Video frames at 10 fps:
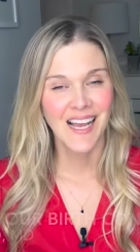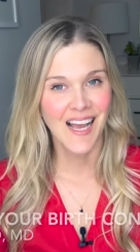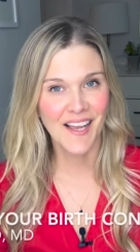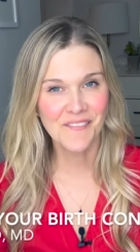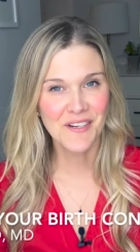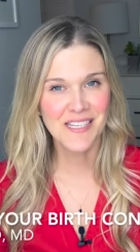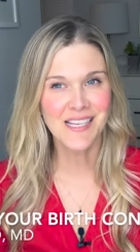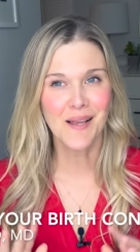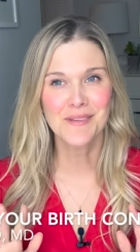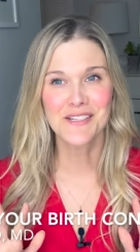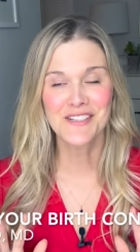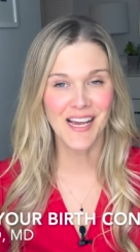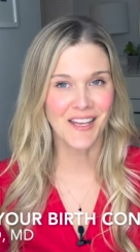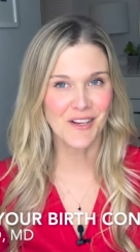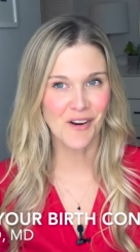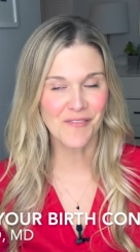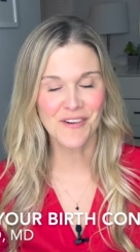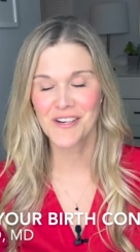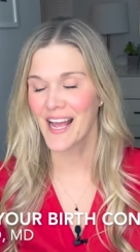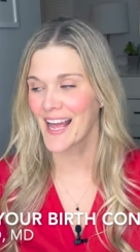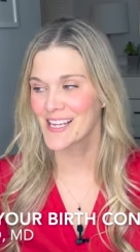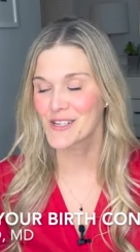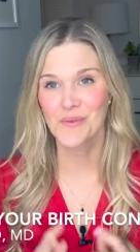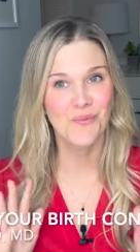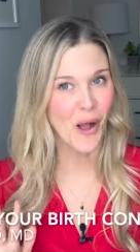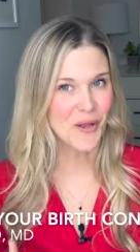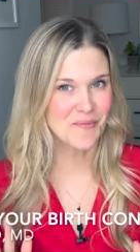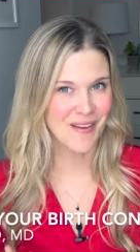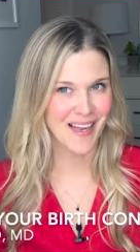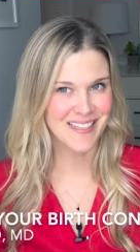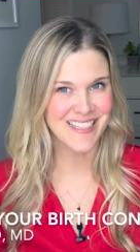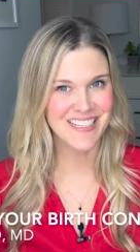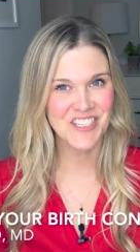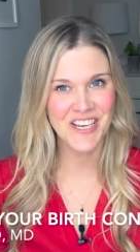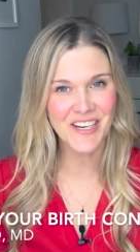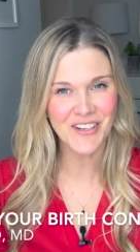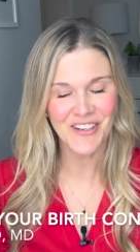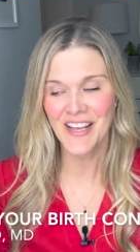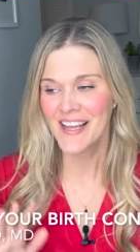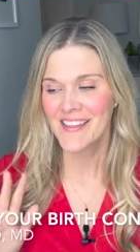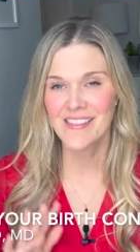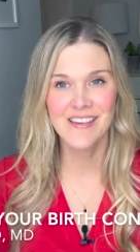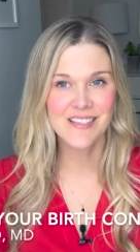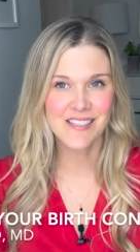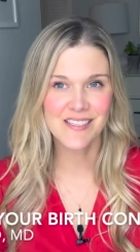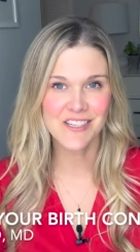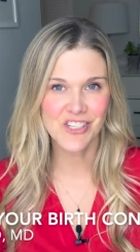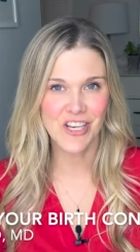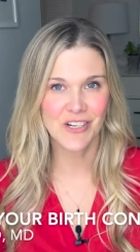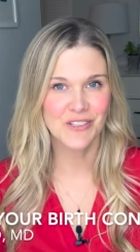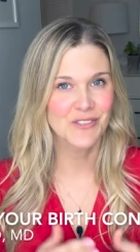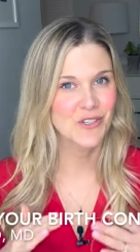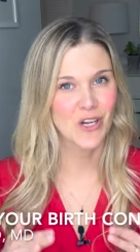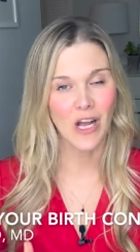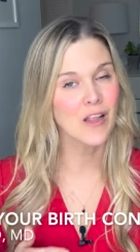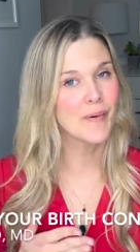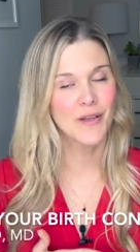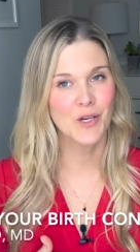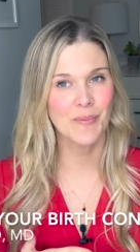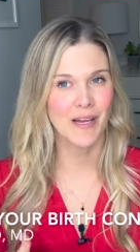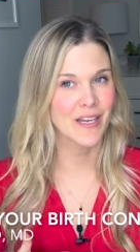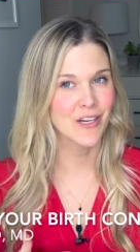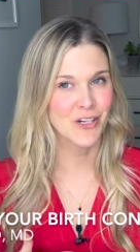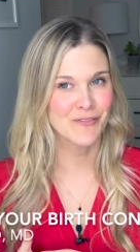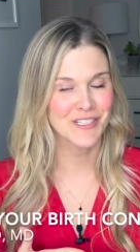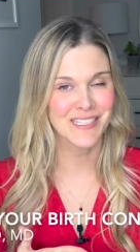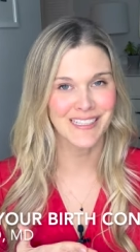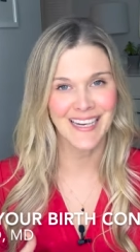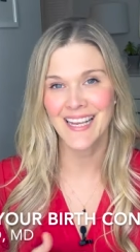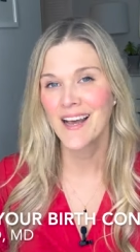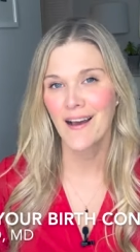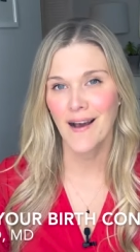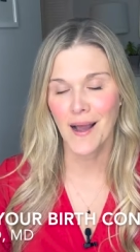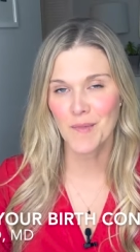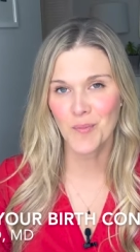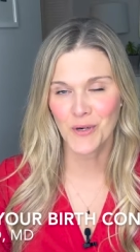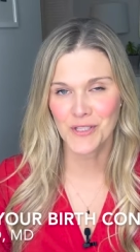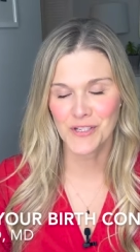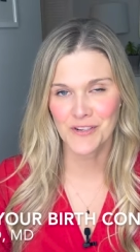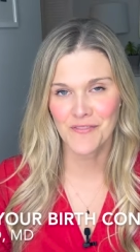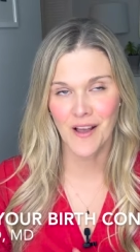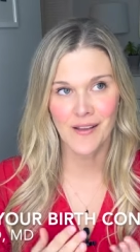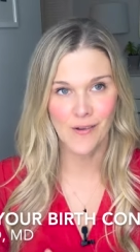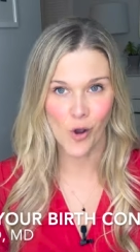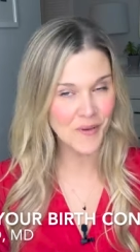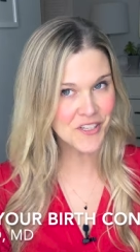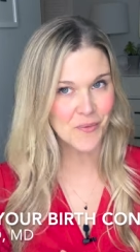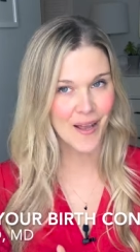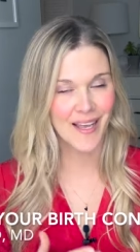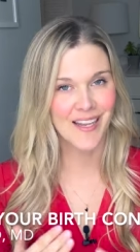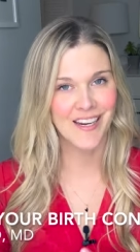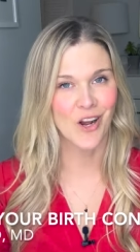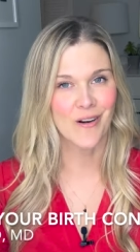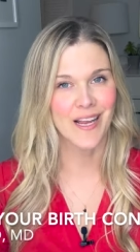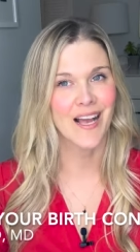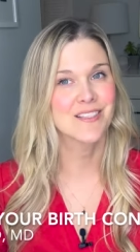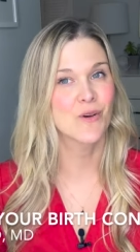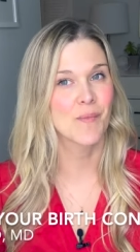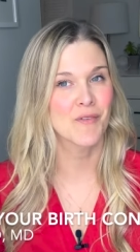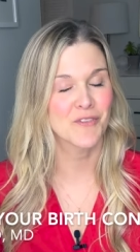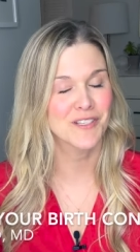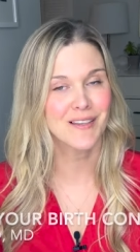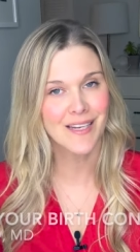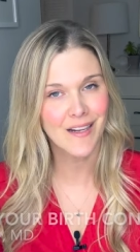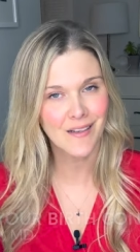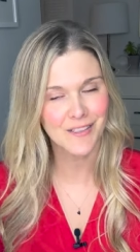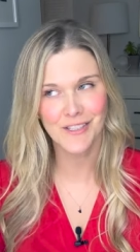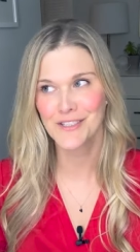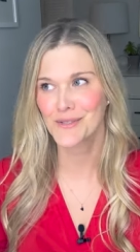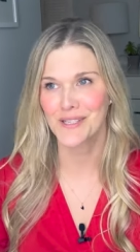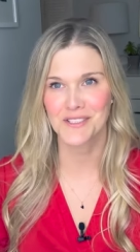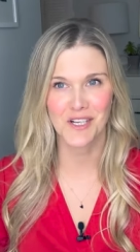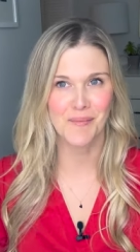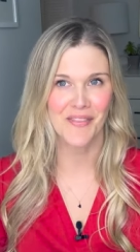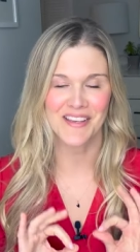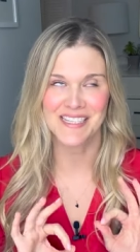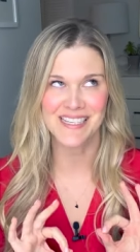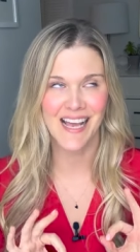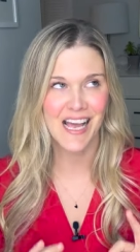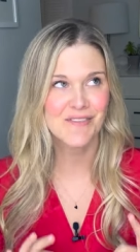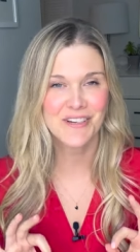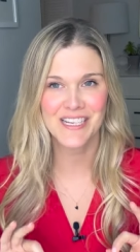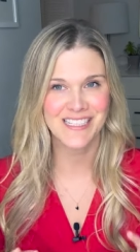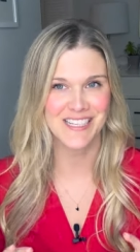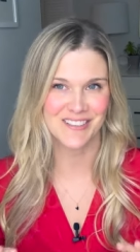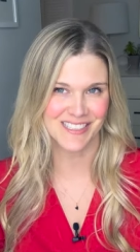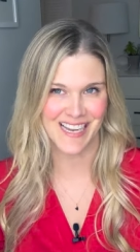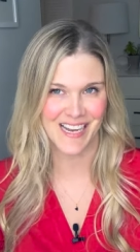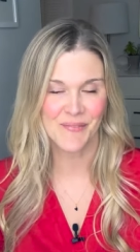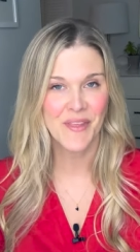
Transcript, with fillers: Hi, friends, I'm Dr. Natalie Crawford, and welcome back to the channel. This is a channel to talk all about your body and your fertility. I'm a board certified OBGYN and REI, so I'm a fertility doctor, so I talk about this every single day.